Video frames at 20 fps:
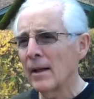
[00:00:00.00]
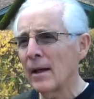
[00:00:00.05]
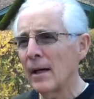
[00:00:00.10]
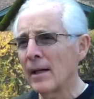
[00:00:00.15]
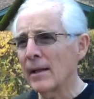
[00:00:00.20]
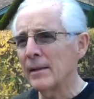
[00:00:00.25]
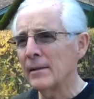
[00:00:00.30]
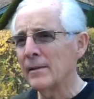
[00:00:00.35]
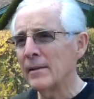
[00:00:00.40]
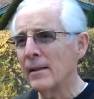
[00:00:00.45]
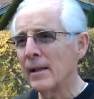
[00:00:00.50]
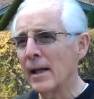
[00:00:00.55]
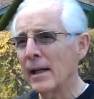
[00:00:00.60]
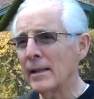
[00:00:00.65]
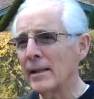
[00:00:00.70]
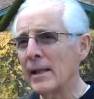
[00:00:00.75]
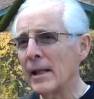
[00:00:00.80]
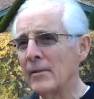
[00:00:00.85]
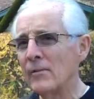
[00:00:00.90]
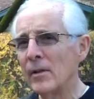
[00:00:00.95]
I
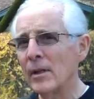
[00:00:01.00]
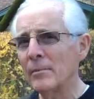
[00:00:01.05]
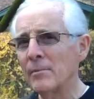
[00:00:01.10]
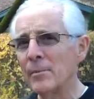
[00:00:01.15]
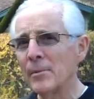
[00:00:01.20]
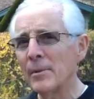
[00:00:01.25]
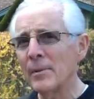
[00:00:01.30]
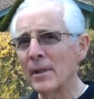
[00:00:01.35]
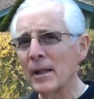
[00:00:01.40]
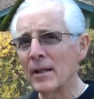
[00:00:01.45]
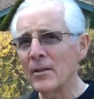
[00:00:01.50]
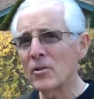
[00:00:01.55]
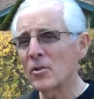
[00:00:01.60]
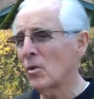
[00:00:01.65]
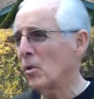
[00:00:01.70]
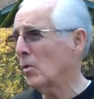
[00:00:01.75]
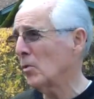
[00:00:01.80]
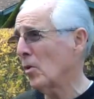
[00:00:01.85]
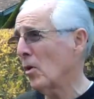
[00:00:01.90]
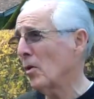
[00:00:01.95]
gave up. I
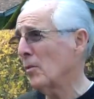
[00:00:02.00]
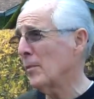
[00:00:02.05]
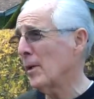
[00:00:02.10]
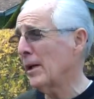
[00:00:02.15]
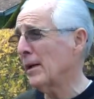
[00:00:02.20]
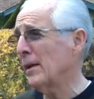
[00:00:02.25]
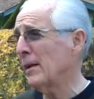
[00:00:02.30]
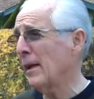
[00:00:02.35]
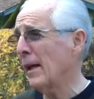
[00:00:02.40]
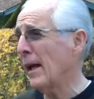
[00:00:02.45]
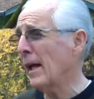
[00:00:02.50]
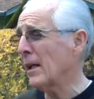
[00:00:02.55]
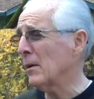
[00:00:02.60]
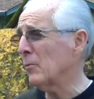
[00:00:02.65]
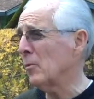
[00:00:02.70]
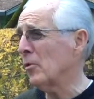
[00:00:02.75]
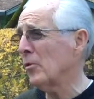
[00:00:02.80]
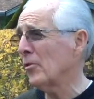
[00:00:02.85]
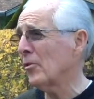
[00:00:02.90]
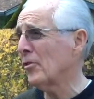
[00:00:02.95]
sold all my
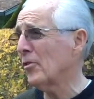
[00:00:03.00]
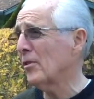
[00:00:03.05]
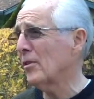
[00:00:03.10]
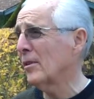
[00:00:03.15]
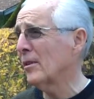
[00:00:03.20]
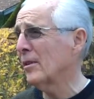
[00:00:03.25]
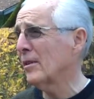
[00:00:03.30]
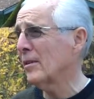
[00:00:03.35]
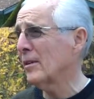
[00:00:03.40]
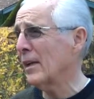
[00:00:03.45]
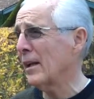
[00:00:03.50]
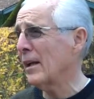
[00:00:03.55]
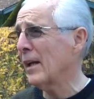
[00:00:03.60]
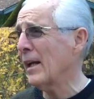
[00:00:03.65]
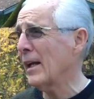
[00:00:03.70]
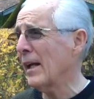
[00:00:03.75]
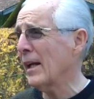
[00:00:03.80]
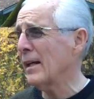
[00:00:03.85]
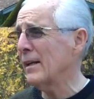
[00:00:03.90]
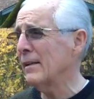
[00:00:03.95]
animals that
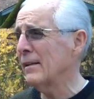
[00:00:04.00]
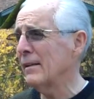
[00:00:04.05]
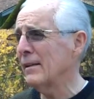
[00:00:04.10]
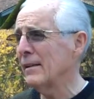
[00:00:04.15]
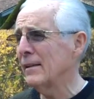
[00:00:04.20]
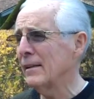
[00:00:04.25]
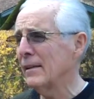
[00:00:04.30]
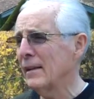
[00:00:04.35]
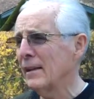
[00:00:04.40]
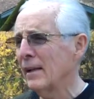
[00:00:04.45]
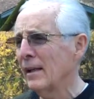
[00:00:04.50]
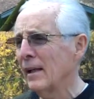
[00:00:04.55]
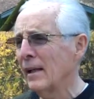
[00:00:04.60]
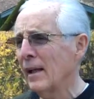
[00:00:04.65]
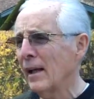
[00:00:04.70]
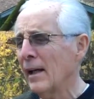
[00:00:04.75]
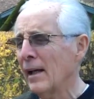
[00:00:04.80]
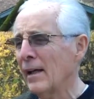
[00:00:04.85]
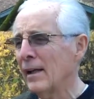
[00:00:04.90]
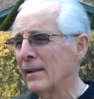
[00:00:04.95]
I had,
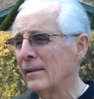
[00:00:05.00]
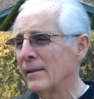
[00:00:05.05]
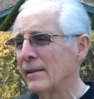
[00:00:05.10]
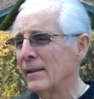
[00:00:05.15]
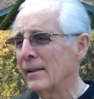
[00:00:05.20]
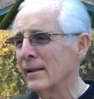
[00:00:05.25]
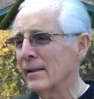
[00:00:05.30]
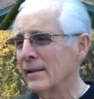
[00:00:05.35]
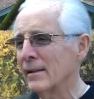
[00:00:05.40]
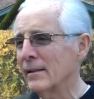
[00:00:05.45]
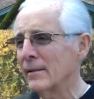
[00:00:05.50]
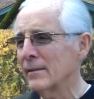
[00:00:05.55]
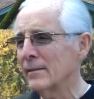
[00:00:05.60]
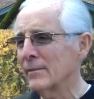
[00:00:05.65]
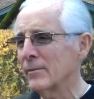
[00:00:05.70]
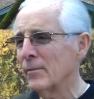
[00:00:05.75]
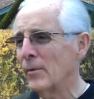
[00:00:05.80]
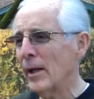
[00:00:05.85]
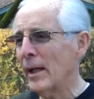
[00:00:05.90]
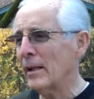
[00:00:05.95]
and
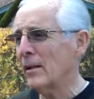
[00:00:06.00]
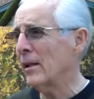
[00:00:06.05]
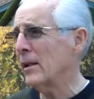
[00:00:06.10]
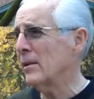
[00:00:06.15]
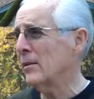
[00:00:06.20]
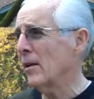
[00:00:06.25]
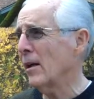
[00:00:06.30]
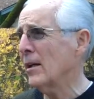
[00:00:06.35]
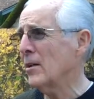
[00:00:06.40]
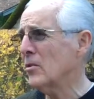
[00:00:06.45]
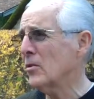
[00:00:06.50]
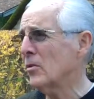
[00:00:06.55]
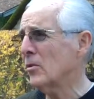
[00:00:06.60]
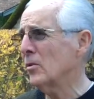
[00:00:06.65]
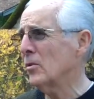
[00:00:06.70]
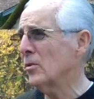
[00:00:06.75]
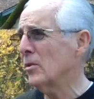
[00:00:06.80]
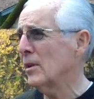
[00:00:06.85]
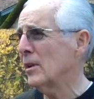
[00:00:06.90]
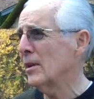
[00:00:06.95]
when I got into high
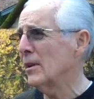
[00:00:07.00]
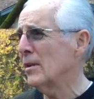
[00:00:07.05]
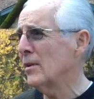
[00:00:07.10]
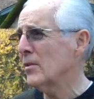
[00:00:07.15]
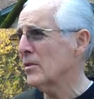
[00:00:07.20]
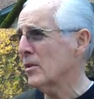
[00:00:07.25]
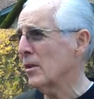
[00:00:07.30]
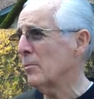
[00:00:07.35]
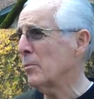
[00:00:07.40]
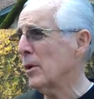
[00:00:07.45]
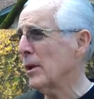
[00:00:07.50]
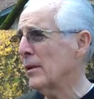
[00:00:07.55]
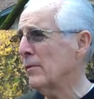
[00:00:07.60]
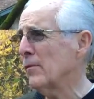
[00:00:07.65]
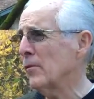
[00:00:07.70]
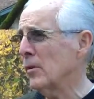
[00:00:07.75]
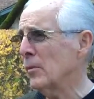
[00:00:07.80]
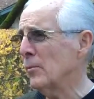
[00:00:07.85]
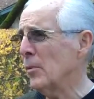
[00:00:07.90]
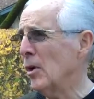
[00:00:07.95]
school, I started playing
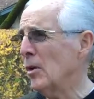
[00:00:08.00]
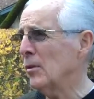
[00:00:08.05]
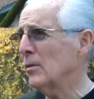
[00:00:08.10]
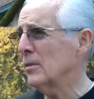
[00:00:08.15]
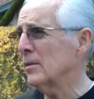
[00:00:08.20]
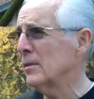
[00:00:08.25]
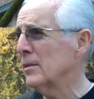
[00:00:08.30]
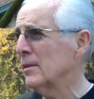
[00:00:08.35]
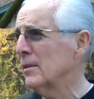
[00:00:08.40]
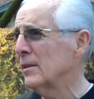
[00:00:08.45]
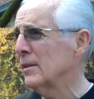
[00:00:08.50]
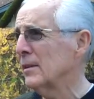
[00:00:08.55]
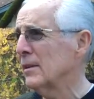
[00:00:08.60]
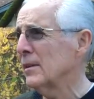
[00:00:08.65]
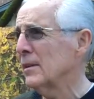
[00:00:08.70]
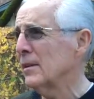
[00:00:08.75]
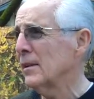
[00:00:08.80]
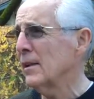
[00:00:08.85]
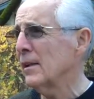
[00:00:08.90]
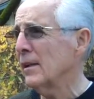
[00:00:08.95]
football
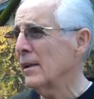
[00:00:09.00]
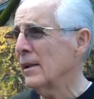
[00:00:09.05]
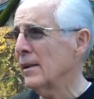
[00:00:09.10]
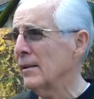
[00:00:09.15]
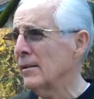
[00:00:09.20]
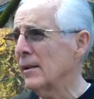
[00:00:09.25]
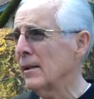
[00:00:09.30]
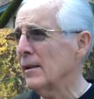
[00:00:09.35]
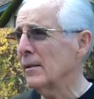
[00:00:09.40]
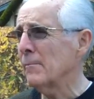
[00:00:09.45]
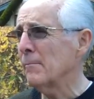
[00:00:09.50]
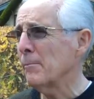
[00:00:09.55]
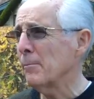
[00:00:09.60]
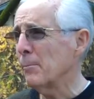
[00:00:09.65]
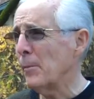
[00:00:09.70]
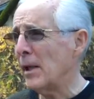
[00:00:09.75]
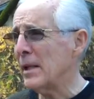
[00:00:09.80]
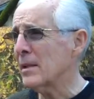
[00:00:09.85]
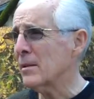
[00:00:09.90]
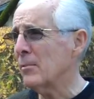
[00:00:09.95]
and
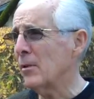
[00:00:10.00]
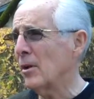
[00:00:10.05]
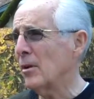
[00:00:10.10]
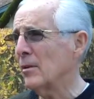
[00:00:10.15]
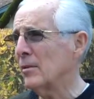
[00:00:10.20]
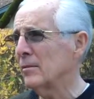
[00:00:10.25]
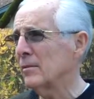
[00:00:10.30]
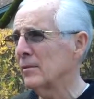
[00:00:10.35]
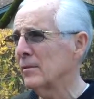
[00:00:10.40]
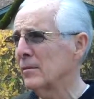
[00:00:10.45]
baseball.